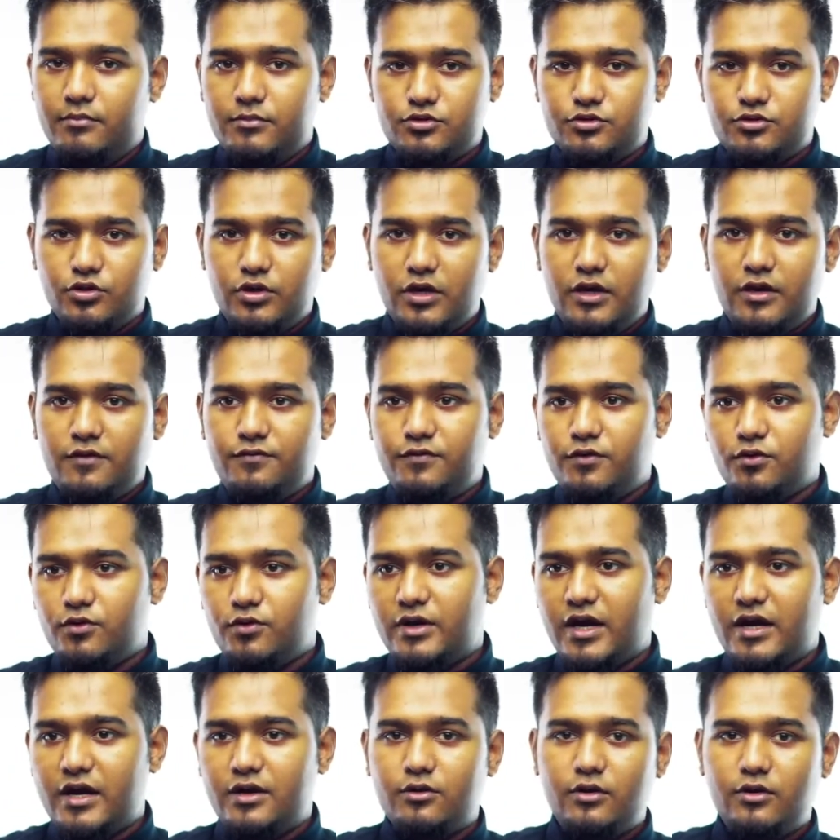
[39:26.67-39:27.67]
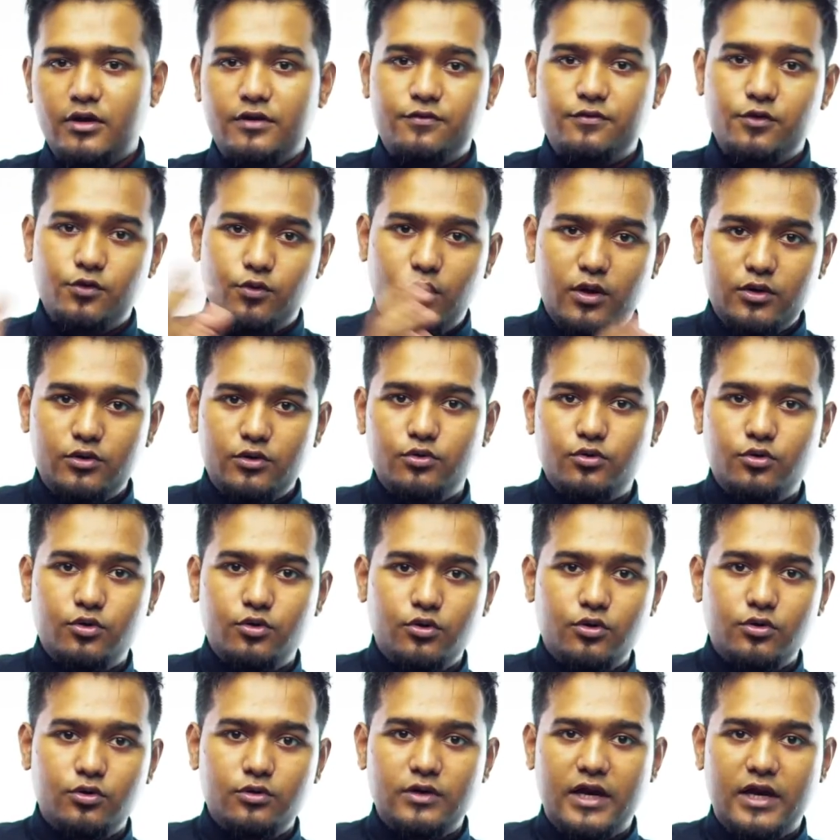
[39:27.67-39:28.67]
So if you want to
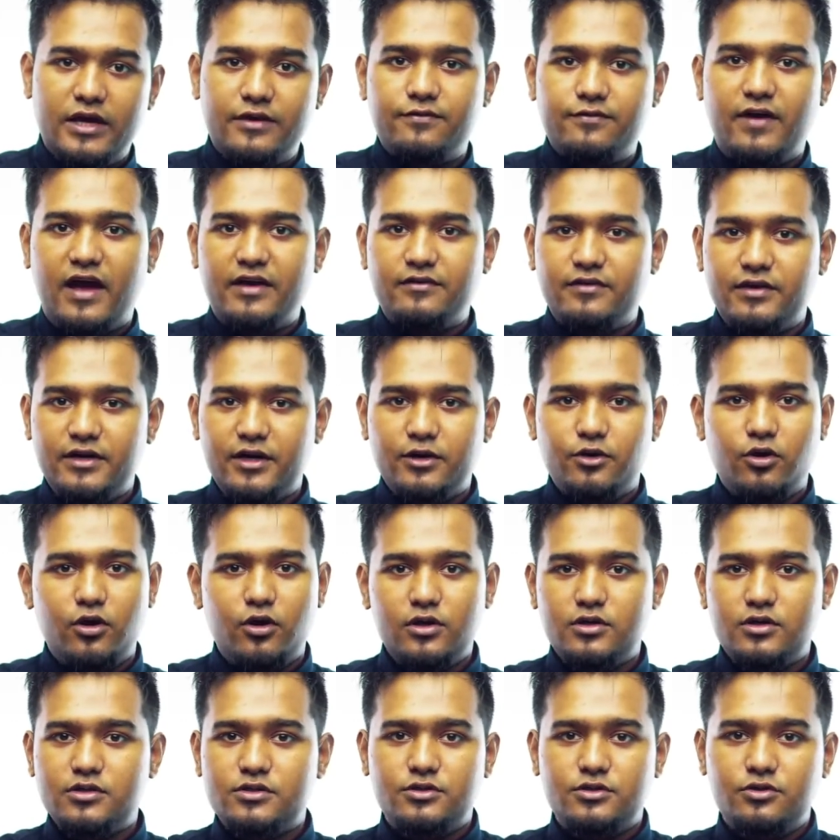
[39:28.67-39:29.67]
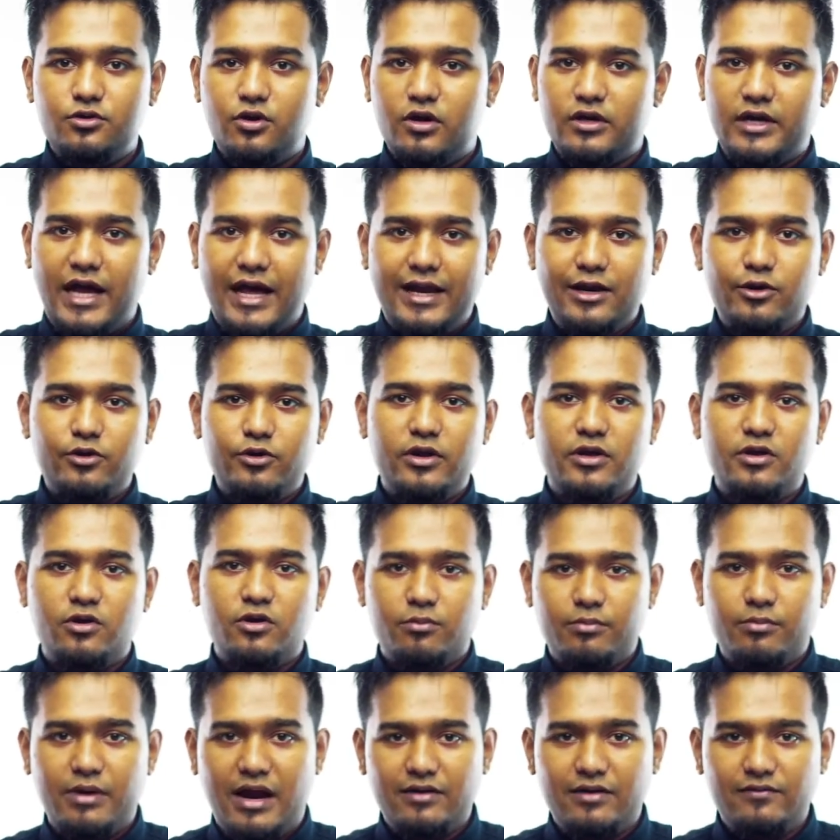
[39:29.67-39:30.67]
go like $500, you are diluting
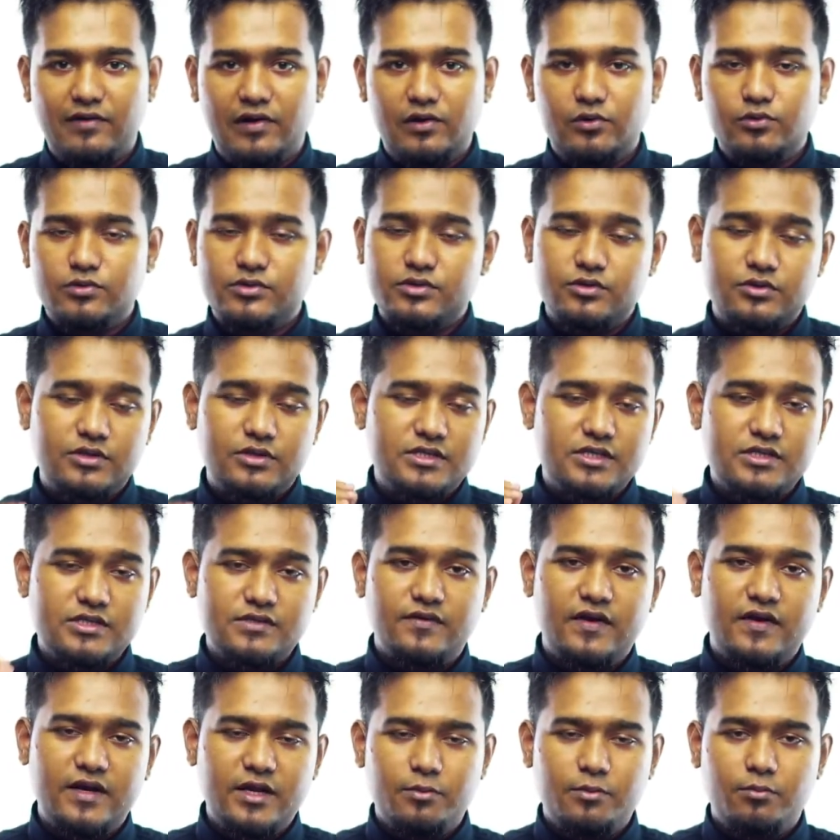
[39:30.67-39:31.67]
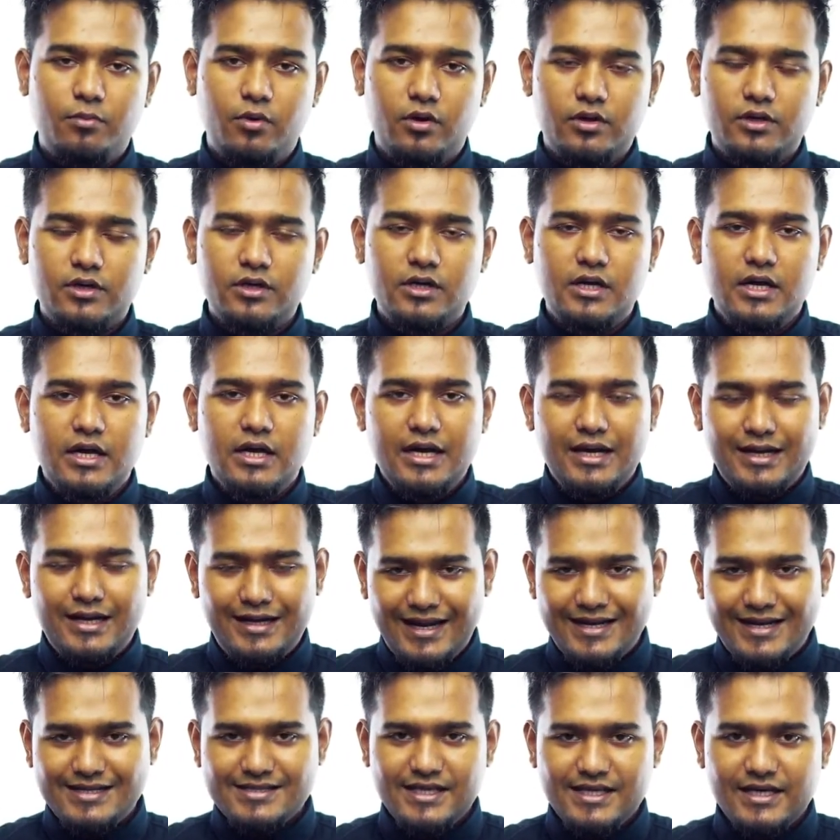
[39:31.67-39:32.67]
your brand value. So this is very important.
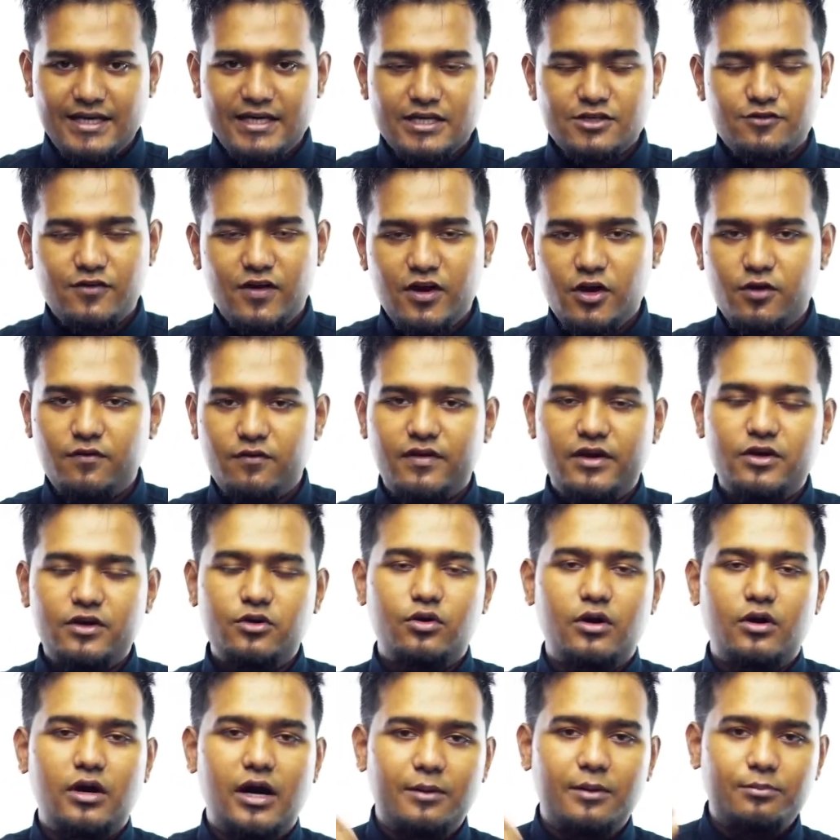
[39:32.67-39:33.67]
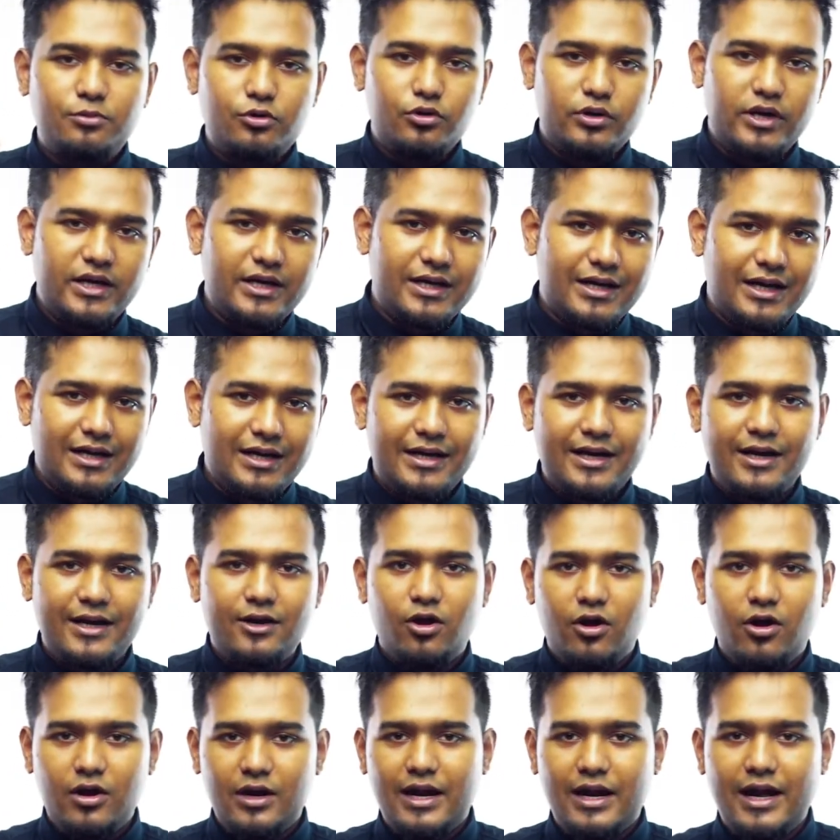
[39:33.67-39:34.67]
Next thing is, whenever you're uploading content
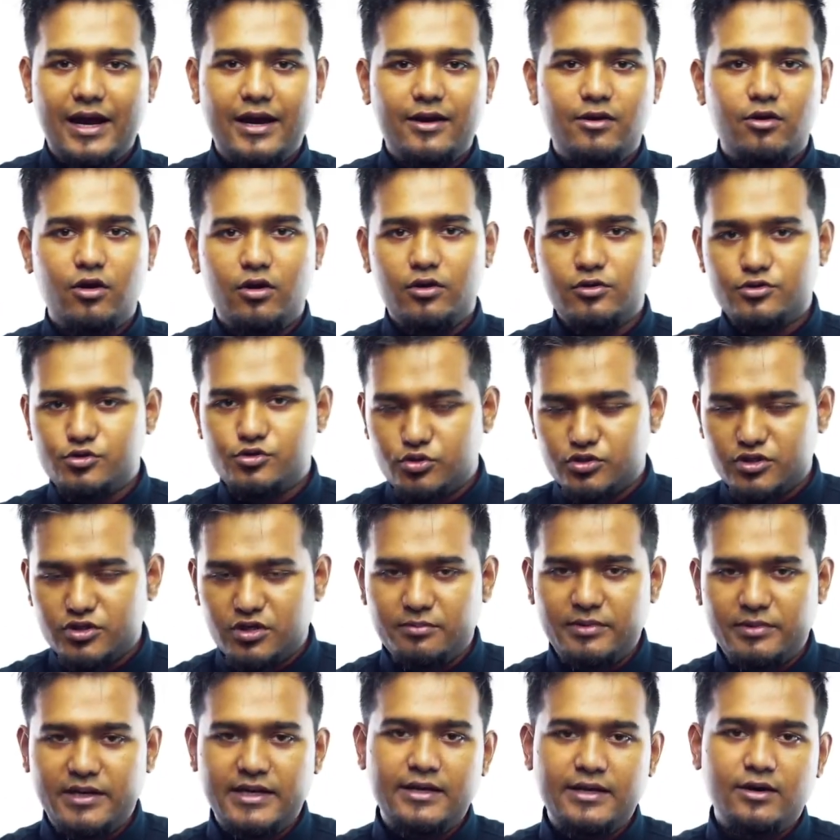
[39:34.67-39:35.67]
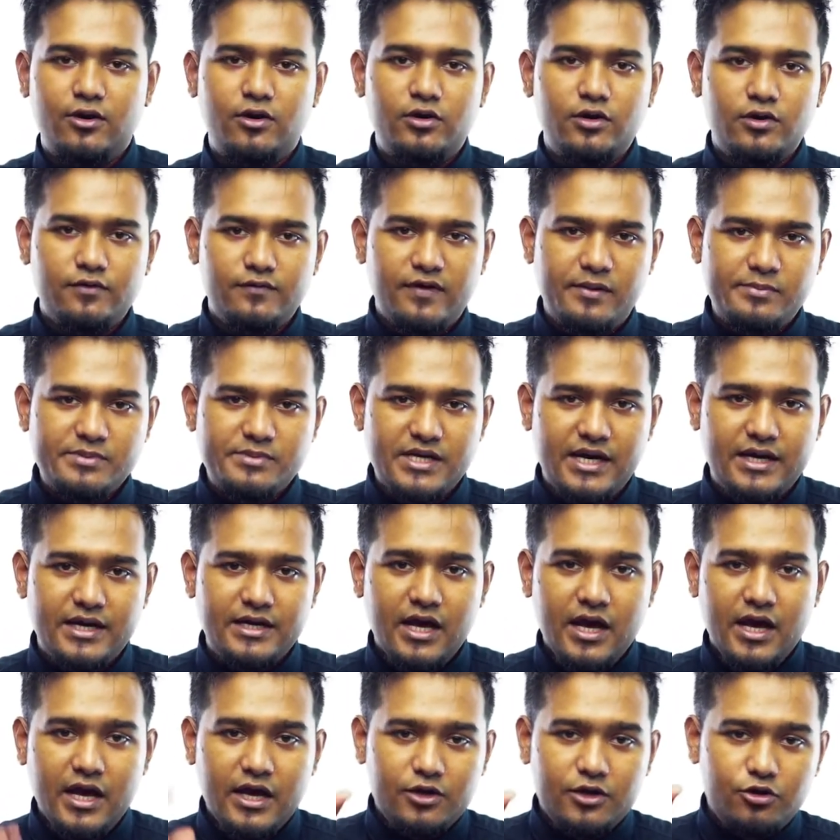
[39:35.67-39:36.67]
online, on social media, on your
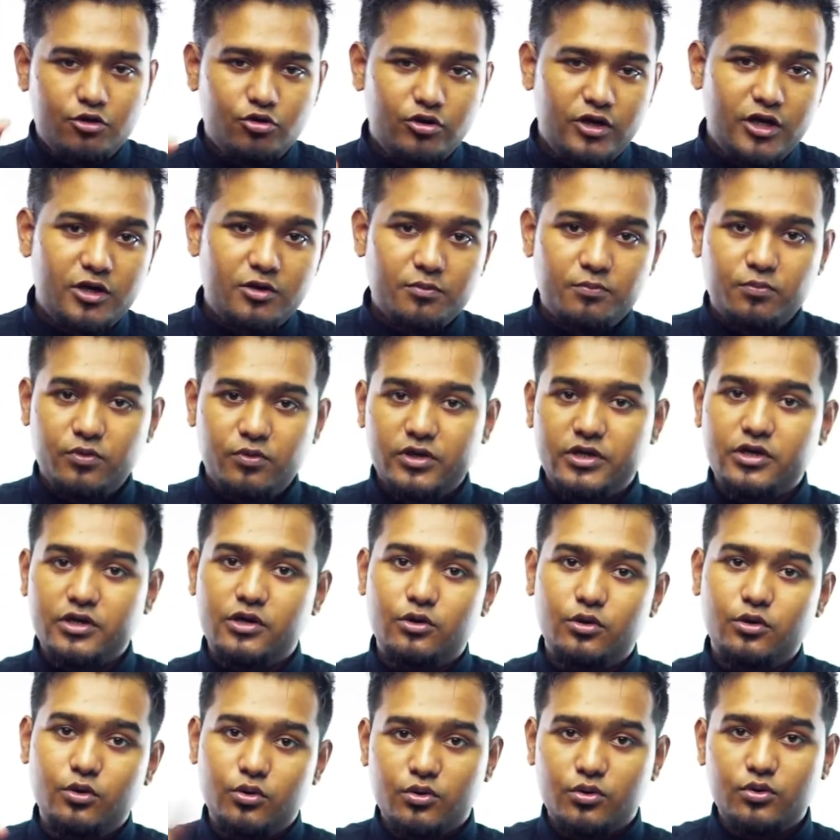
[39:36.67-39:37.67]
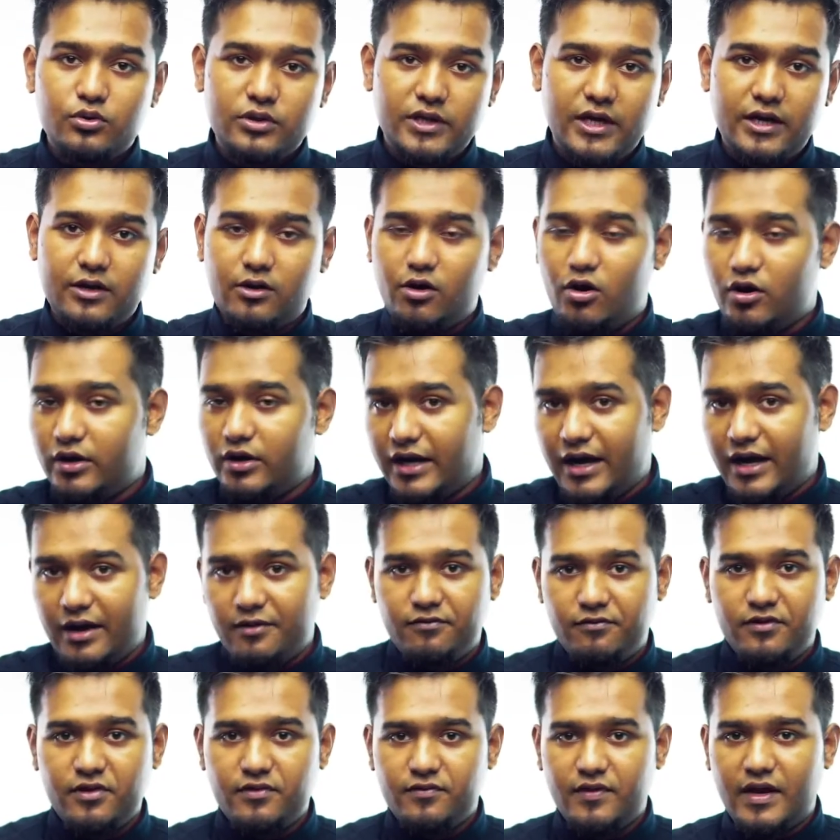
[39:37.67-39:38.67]
website, you need to put your logo there on
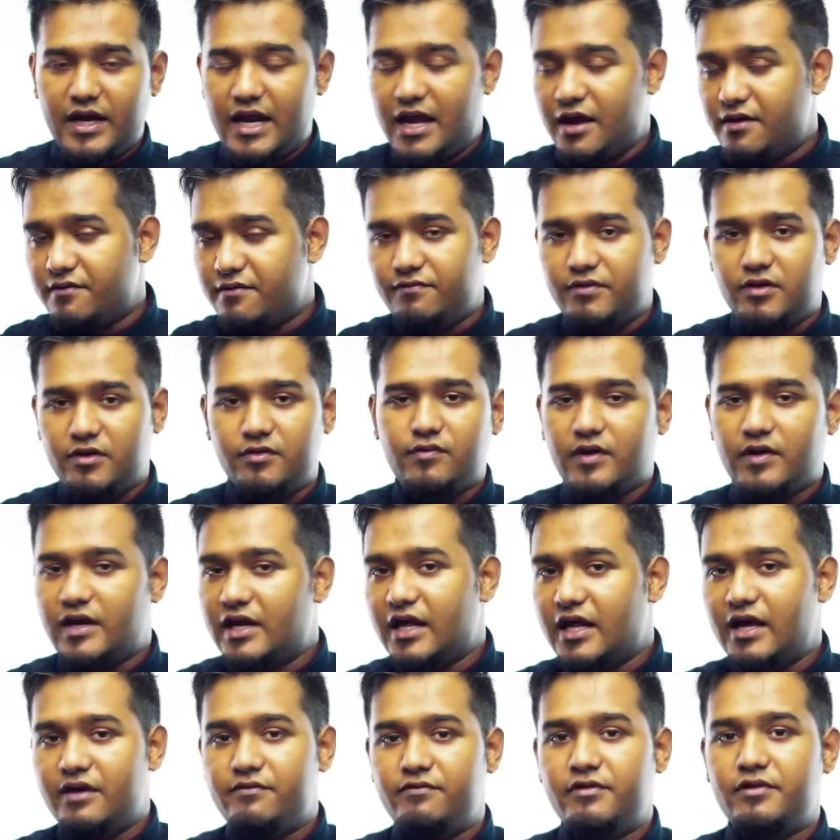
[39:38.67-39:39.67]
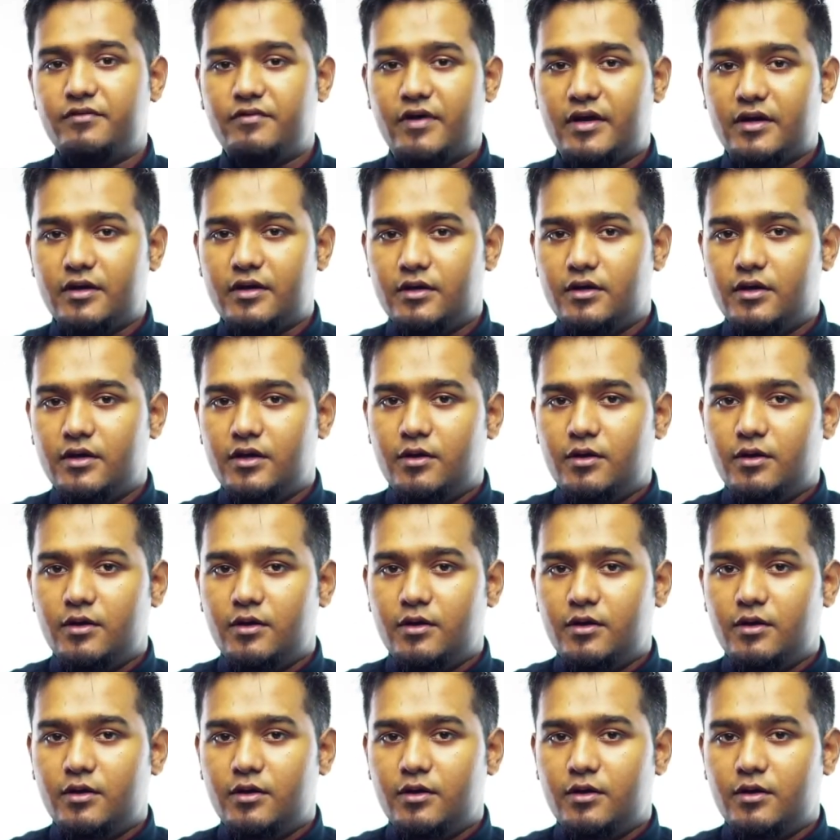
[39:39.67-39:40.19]
everywhere.